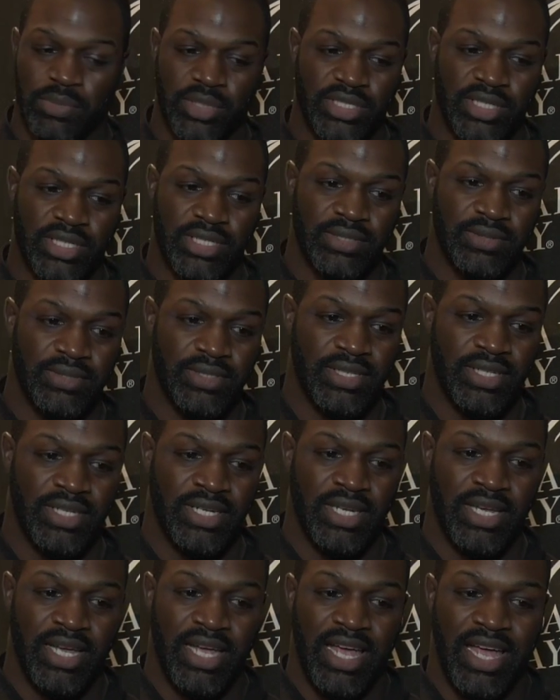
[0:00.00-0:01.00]
Michigan.
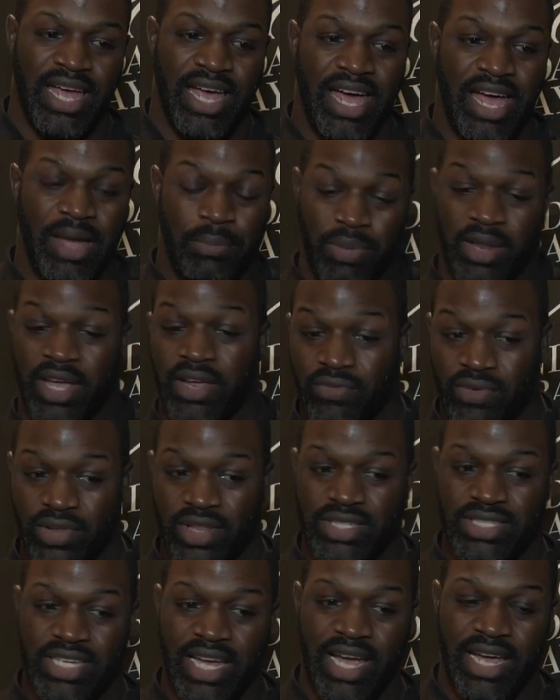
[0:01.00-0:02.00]
I played for
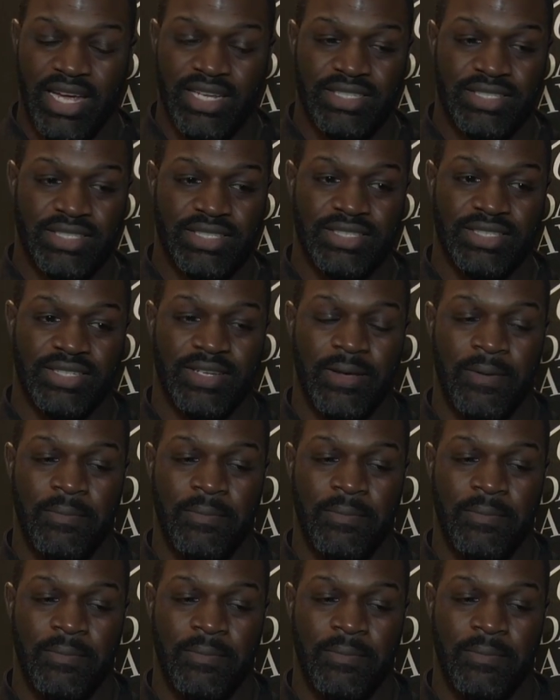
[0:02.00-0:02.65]
the Giants.